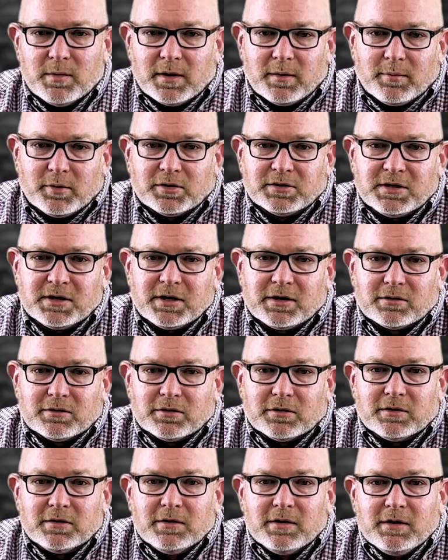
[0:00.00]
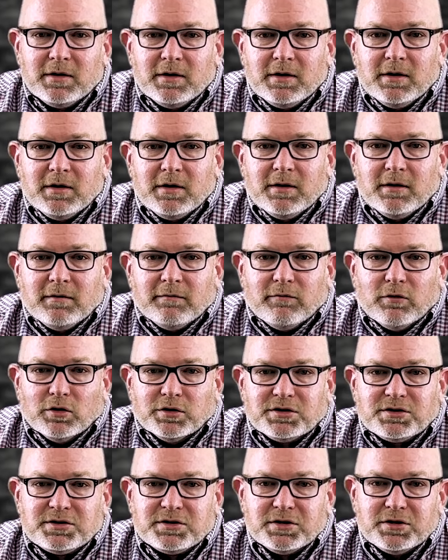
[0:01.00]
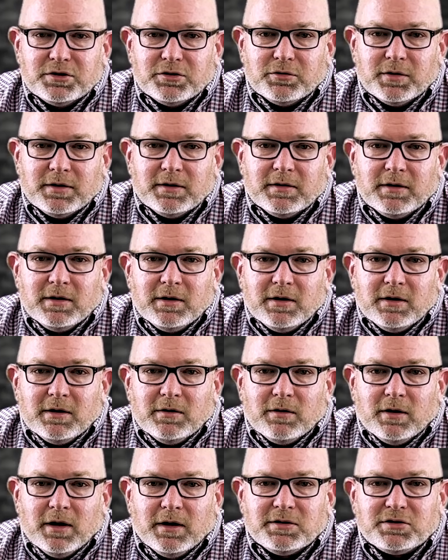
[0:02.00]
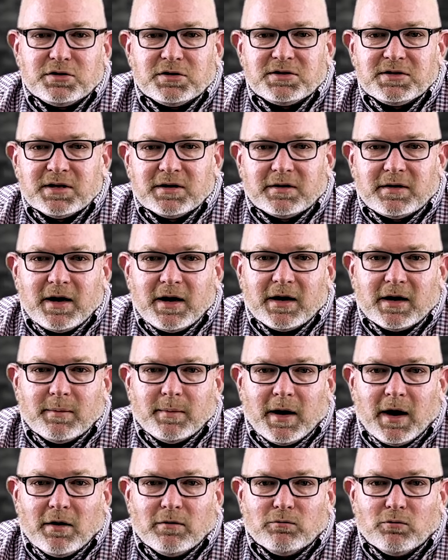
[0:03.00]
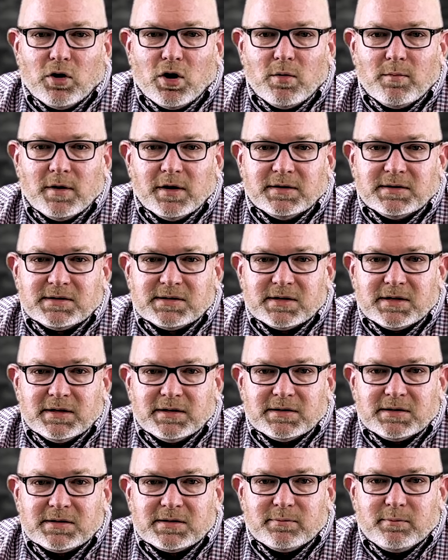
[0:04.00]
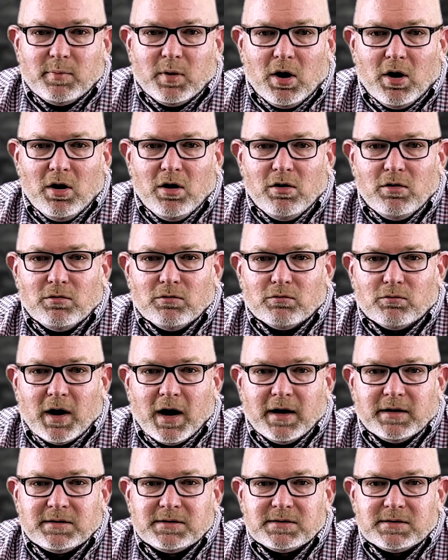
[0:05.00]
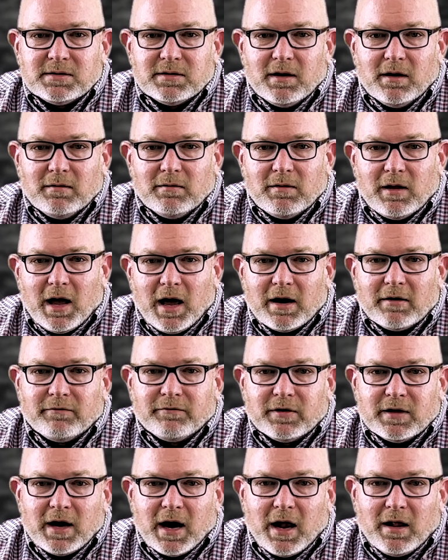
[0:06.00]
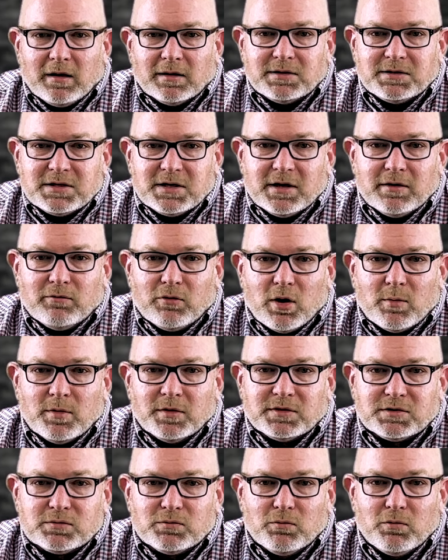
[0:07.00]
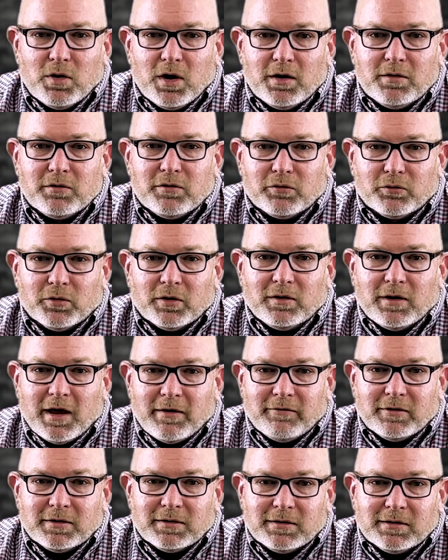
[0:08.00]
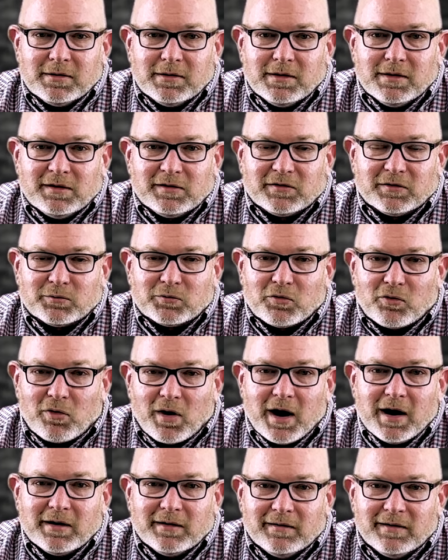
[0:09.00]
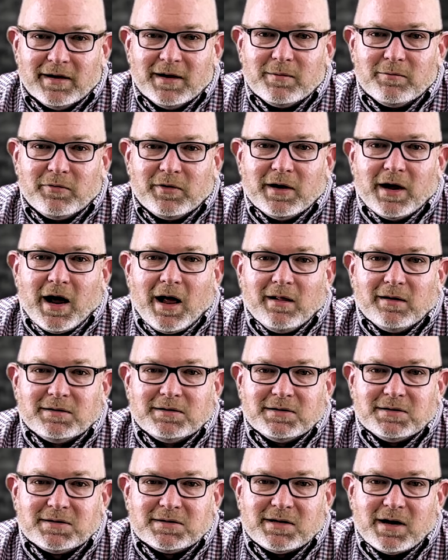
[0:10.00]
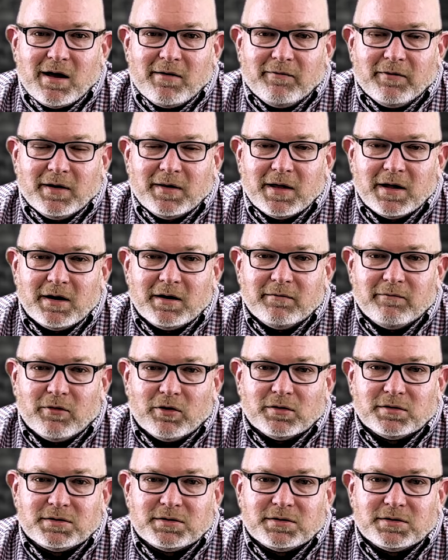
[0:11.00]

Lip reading: but in particular, verse 2. And interesting thing about Romans is Paul writes a lot of theology in Romans 1 through 11, some great deep theology stuff. And then in